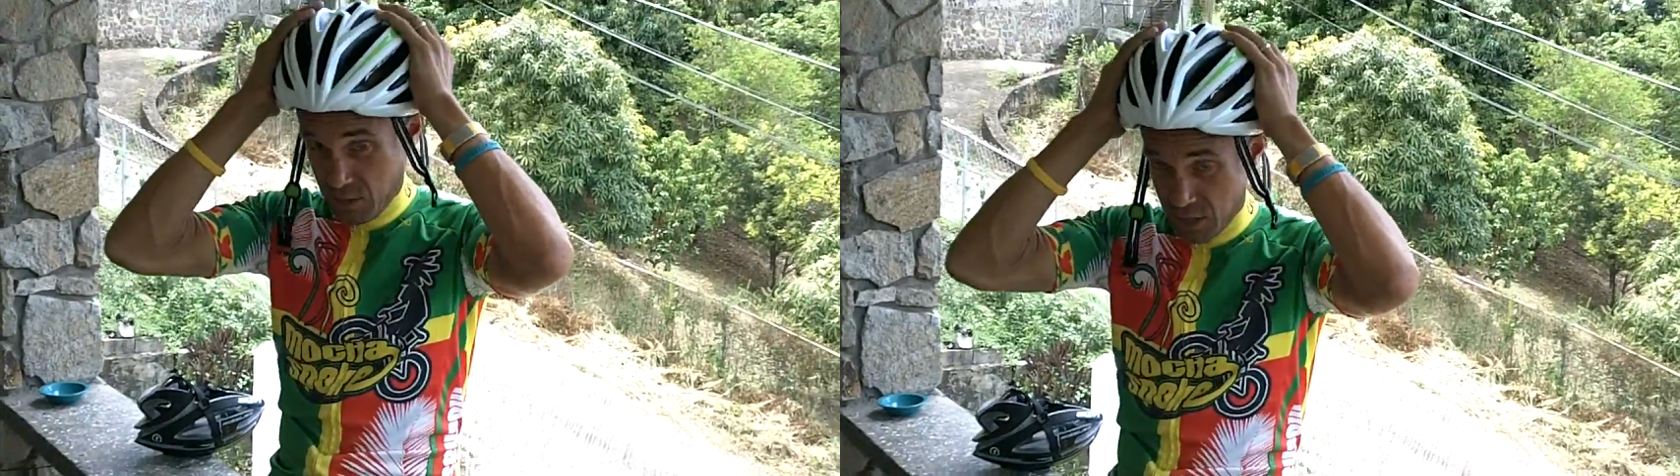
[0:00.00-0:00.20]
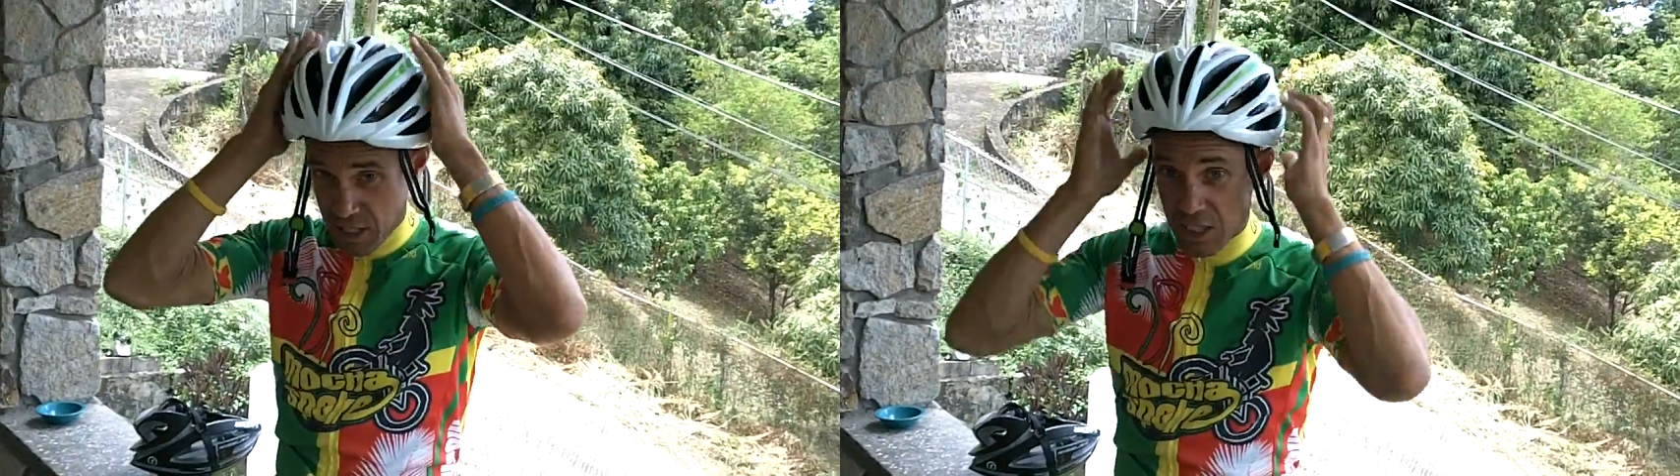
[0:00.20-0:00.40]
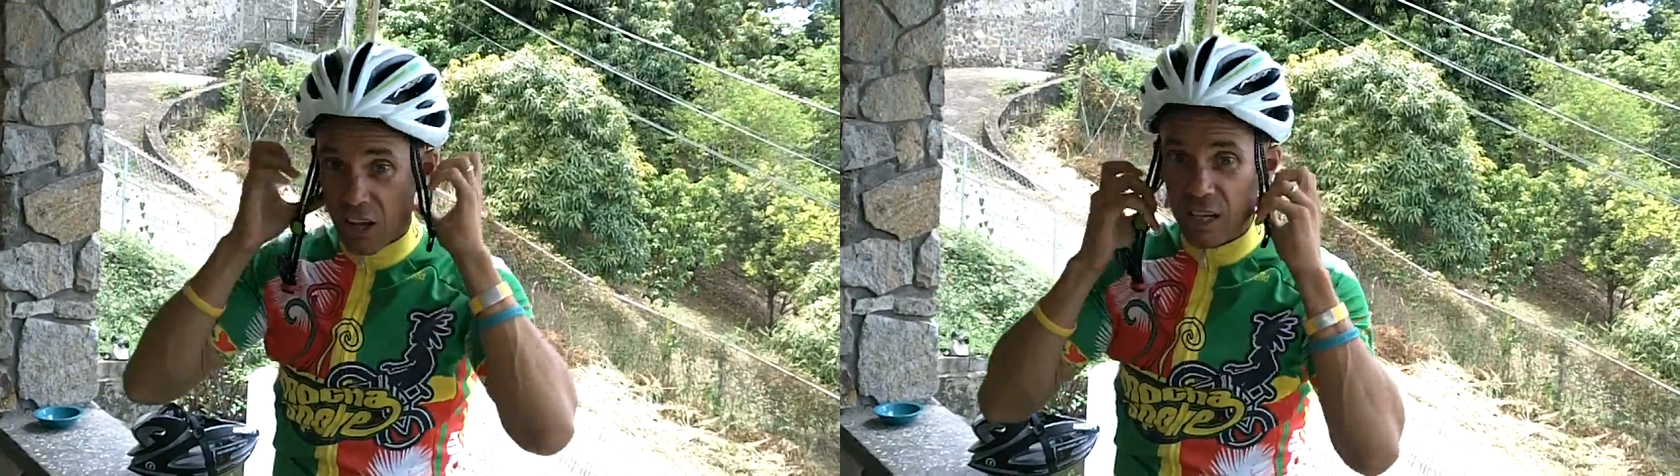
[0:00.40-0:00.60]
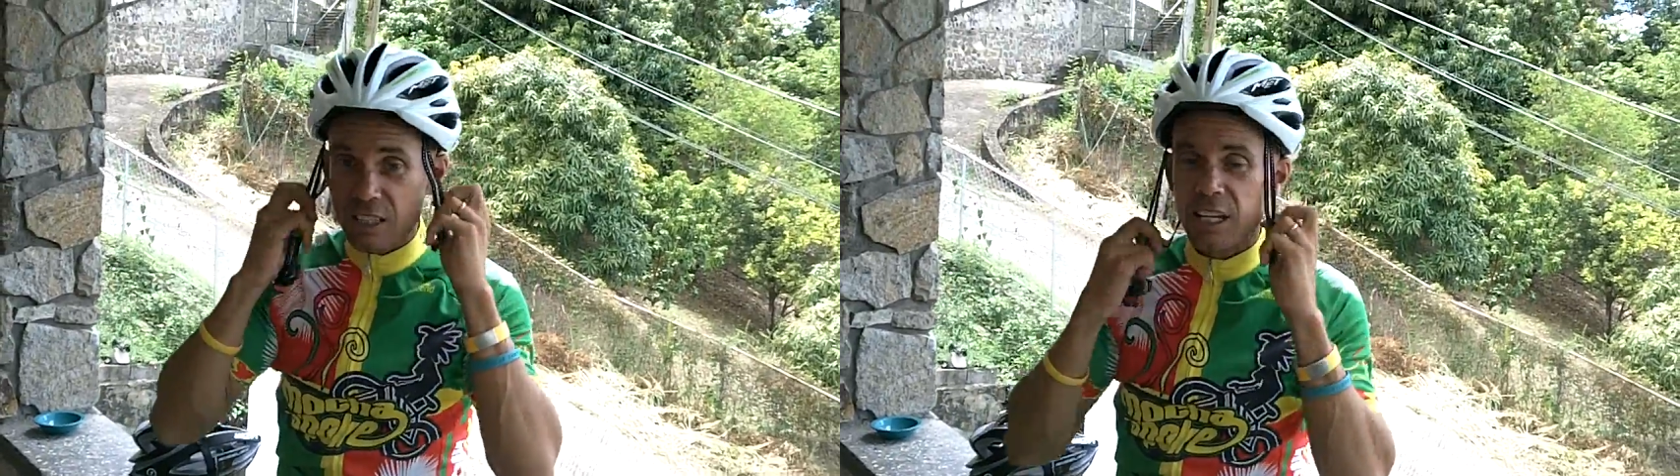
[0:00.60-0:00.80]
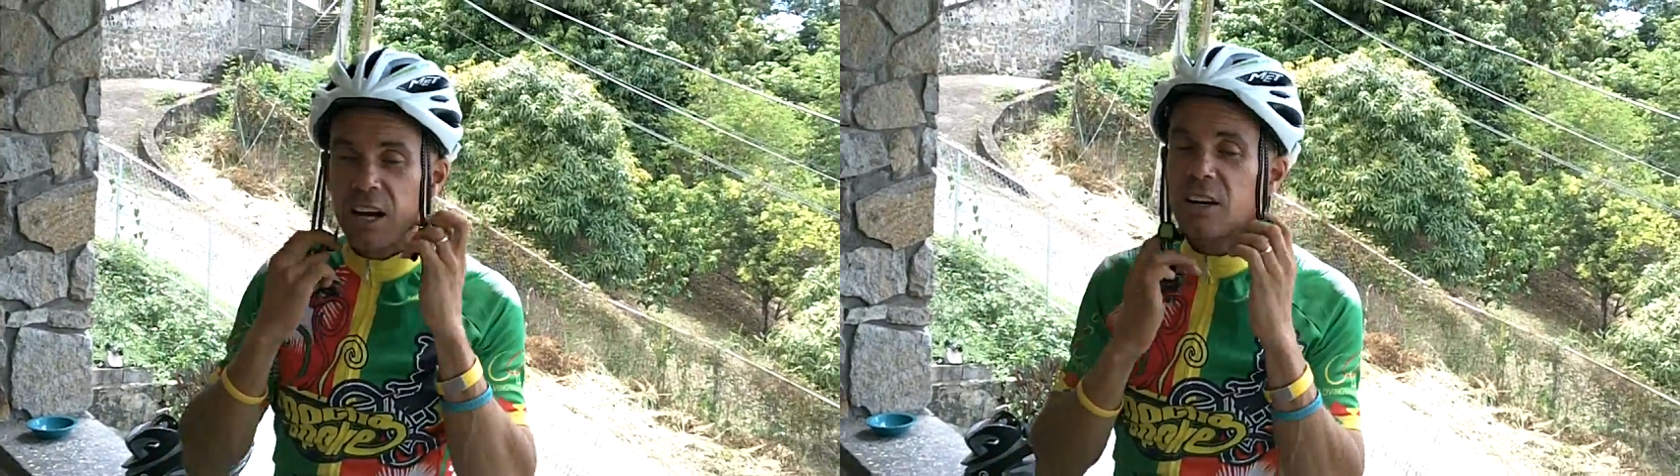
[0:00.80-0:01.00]
So it just
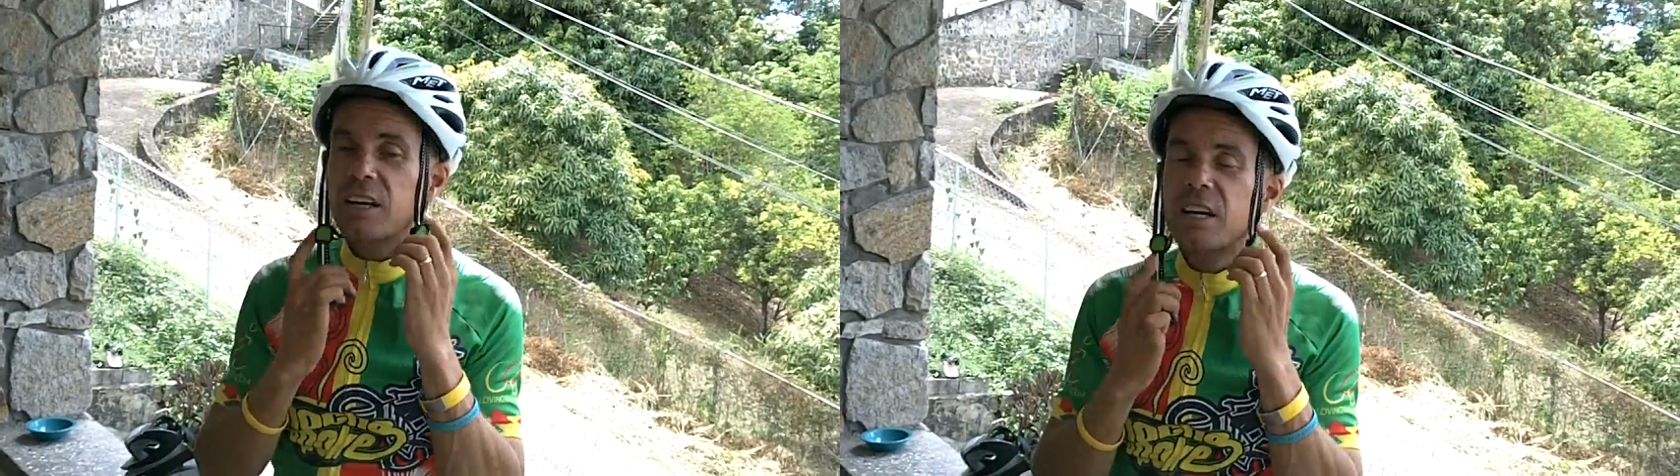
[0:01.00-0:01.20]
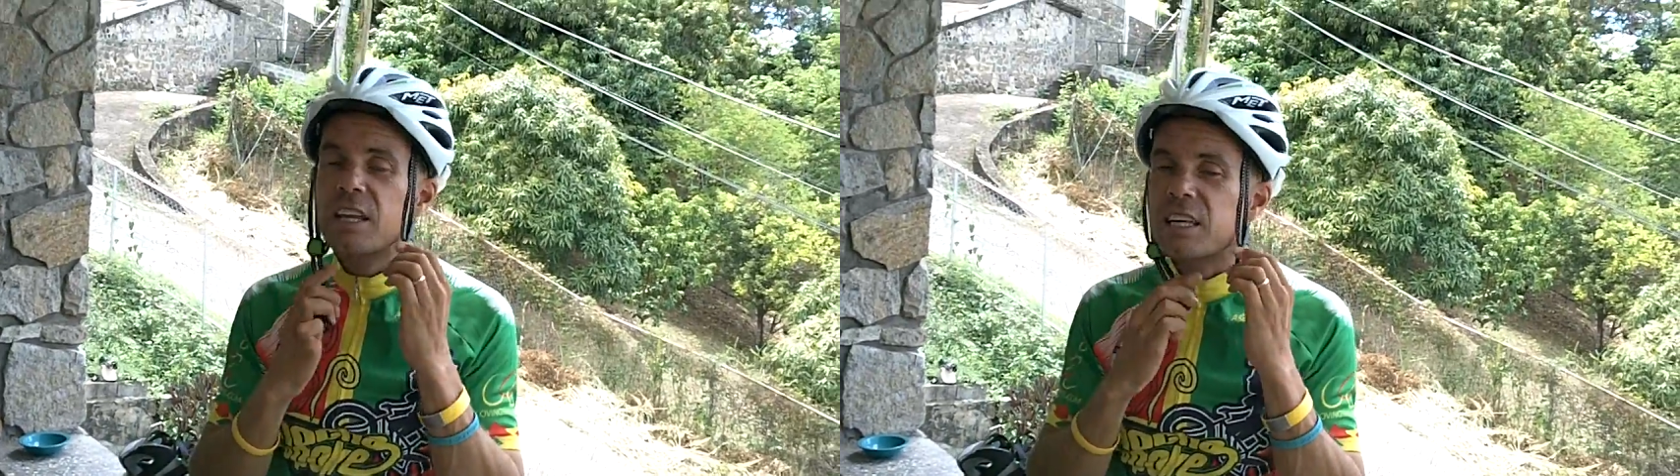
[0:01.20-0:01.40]
locks down.